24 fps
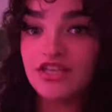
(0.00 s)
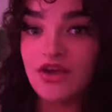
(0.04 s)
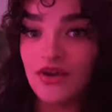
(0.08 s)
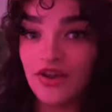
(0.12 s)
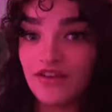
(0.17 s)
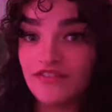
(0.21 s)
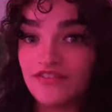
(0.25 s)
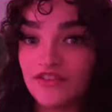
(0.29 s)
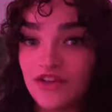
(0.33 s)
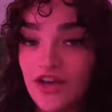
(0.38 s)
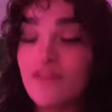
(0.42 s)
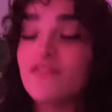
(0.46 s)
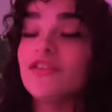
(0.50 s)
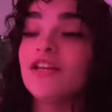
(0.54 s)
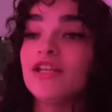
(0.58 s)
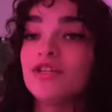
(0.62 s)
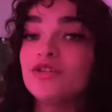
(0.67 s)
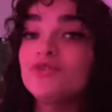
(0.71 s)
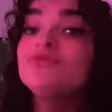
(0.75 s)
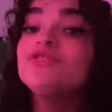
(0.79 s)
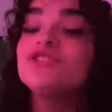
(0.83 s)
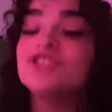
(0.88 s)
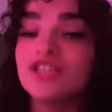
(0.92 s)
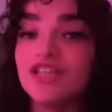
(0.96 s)
how I feel. I feel
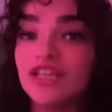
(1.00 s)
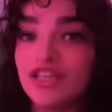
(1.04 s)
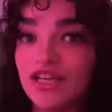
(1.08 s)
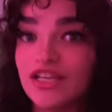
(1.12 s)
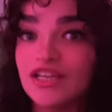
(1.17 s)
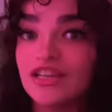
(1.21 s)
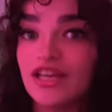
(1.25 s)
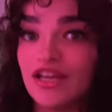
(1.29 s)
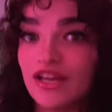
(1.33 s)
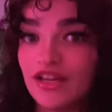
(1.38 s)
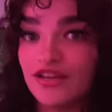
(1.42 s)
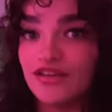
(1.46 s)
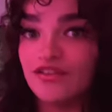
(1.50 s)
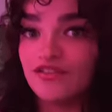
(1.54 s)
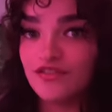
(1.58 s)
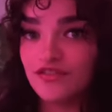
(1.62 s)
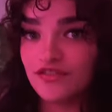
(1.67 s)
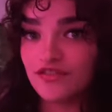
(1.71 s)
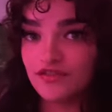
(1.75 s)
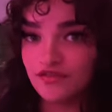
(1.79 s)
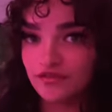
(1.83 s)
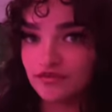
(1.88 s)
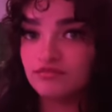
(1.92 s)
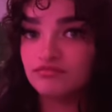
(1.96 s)
like you should get a
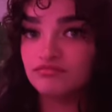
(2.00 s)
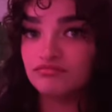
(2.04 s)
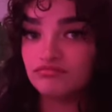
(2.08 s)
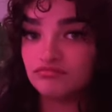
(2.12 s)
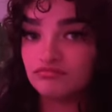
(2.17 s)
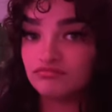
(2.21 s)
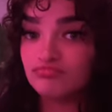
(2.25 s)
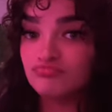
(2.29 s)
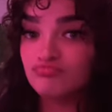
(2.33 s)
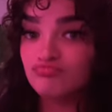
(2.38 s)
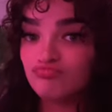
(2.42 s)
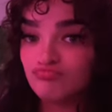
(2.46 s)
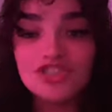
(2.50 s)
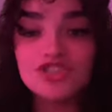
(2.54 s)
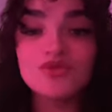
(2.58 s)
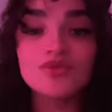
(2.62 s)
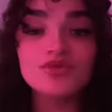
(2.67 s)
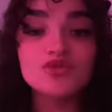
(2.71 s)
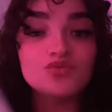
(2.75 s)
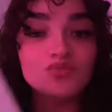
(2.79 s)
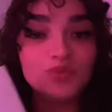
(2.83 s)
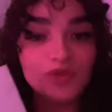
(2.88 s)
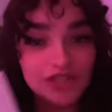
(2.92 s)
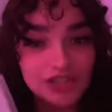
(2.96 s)
life. She
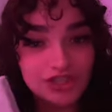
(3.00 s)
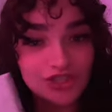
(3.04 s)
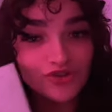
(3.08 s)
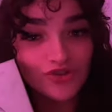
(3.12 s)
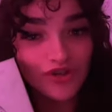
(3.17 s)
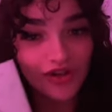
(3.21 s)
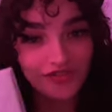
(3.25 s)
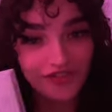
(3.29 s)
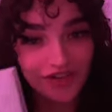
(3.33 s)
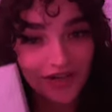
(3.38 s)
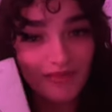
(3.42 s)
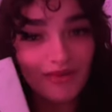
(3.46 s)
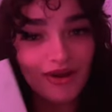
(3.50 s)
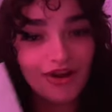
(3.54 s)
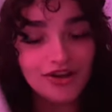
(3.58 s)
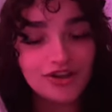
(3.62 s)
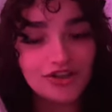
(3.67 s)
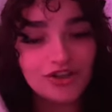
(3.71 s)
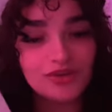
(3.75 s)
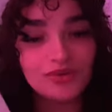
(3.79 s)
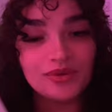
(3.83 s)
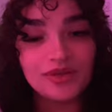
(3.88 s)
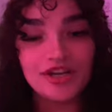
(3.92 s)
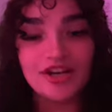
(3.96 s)
was really driven about her
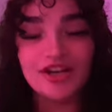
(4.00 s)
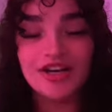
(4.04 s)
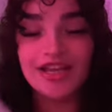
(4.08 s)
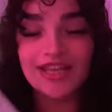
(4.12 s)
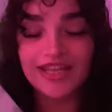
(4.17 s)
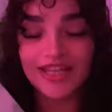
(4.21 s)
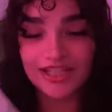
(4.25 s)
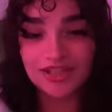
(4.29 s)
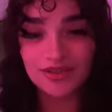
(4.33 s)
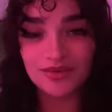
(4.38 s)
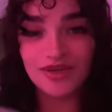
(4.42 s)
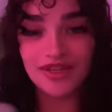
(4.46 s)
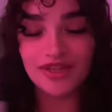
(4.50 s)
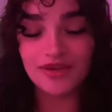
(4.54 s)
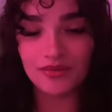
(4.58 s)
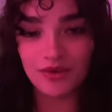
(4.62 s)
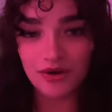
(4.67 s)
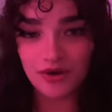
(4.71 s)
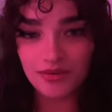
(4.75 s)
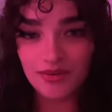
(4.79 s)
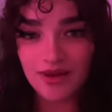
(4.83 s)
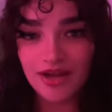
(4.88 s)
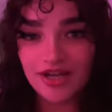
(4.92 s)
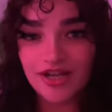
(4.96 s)
career and I liked the way they
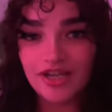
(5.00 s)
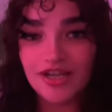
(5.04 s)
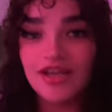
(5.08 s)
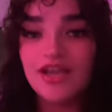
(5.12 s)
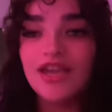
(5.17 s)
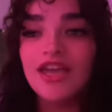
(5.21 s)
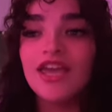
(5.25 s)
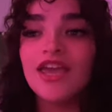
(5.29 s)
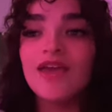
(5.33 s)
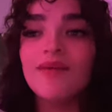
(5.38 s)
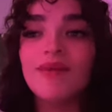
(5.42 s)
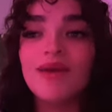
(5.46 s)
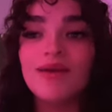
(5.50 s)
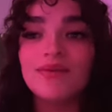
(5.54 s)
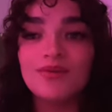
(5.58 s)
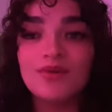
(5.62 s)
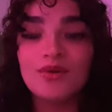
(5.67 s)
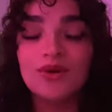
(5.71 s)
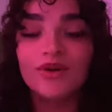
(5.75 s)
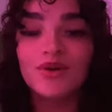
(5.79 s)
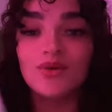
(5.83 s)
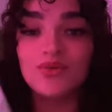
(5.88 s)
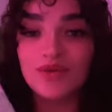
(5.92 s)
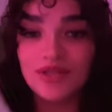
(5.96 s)
wrote about it. It made me
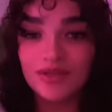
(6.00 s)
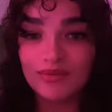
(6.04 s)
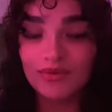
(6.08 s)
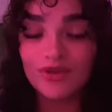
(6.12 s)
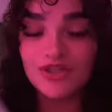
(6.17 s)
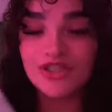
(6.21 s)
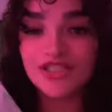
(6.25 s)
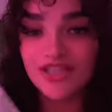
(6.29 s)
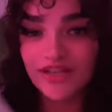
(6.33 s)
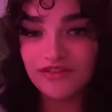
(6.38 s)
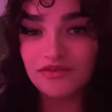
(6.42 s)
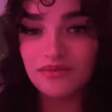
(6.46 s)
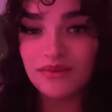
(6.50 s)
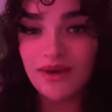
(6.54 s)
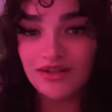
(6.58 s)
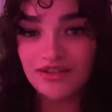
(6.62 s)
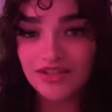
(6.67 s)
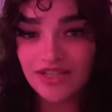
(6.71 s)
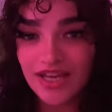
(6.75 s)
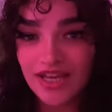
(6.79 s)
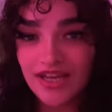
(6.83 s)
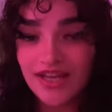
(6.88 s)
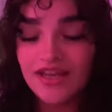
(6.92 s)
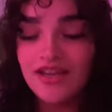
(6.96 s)
want to read more stuff about
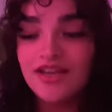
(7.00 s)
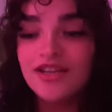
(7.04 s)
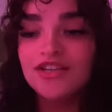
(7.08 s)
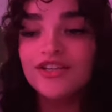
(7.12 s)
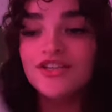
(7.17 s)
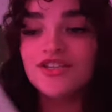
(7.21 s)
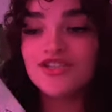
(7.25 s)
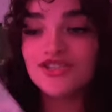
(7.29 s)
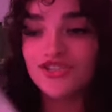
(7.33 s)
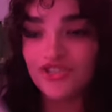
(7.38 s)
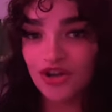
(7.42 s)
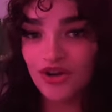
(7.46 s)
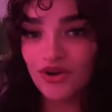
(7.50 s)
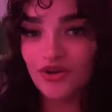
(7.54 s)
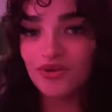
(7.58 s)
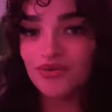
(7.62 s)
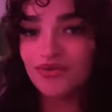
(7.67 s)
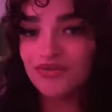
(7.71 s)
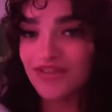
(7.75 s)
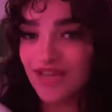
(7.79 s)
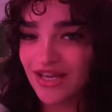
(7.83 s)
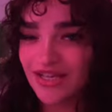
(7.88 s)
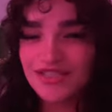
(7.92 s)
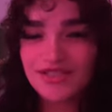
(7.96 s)
that. So
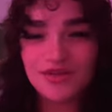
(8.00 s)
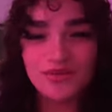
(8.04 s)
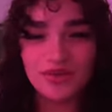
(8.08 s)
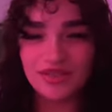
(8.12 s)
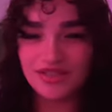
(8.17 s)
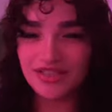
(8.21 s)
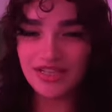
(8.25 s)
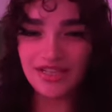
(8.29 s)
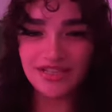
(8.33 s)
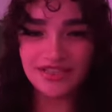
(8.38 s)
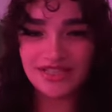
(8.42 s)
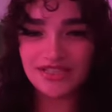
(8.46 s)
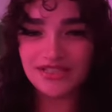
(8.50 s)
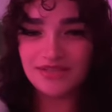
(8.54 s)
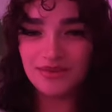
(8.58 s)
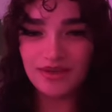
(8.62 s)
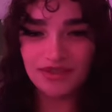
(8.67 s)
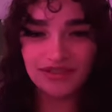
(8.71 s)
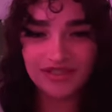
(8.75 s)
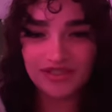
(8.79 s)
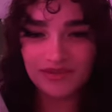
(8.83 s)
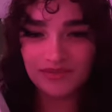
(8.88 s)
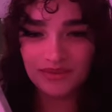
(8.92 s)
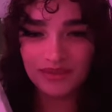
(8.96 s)
that's the one thing I liked
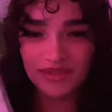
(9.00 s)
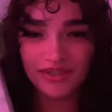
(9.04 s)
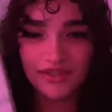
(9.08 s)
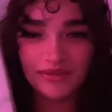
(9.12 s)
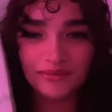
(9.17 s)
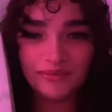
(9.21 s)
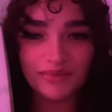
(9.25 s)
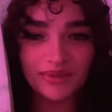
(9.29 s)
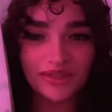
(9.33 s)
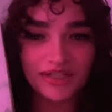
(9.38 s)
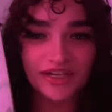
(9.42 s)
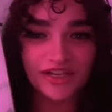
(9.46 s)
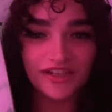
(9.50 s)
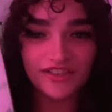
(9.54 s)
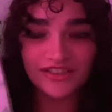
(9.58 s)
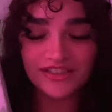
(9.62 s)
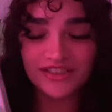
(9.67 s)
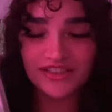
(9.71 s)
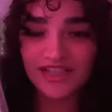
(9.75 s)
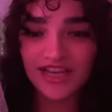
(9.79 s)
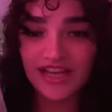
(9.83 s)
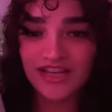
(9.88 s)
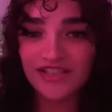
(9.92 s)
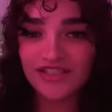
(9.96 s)
about this book. But other
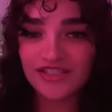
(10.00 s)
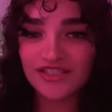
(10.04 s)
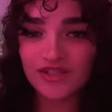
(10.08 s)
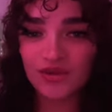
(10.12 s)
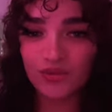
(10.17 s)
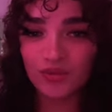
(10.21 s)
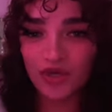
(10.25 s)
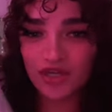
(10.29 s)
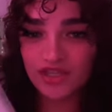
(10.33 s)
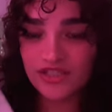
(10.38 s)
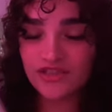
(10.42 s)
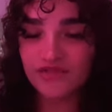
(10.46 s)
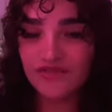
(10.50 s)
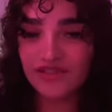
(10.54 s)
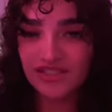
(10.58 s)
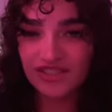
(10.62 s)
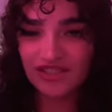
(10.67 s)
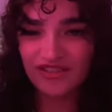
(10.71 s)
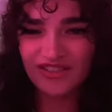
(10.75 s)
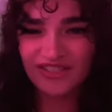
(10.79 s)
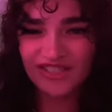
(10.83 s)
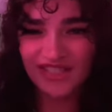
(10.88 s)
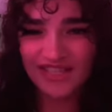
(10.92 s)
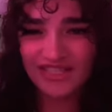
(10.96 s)
than that, it's the worst of the
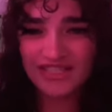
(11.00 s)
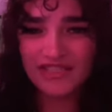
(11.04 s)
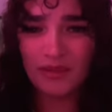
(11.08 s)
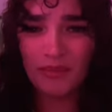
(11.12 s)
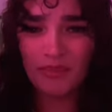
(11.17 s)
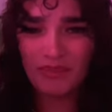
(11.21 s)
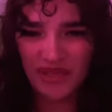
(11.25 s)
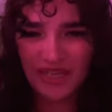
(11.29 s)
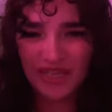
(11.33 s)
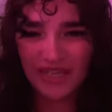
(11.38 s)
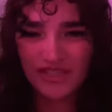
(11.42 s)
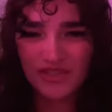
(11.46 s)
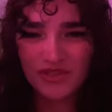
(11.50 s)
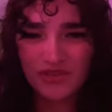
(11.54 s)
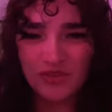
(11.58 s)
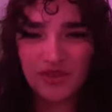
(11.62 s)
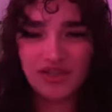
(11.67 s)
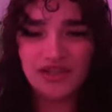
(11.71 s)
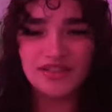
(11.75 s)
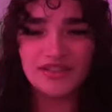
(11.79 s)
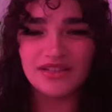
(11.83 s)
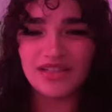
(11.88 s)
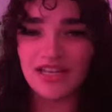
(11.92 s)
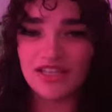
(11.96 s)
series and it's the biggest
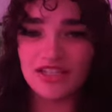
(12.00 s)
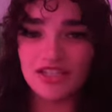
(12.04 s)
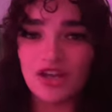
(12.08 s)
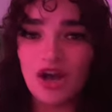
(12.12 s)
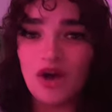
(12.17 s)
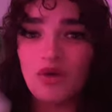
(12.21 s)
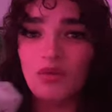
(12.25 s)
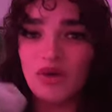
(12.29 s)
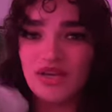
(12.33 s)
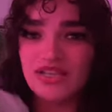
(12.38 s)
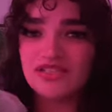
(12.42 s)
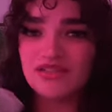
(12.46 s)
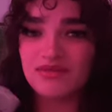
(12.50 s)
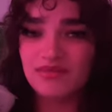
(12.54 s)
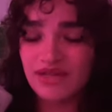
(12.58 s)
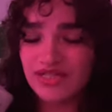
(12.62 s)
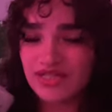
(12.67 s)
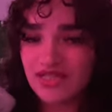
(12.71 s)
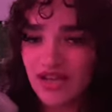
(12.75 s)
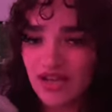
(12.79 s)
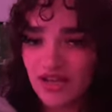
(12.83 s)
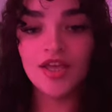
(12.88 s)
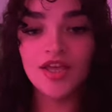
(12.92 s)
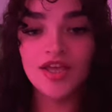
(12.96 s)
one. Like y'all wasted my
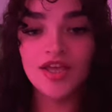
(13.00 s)
time.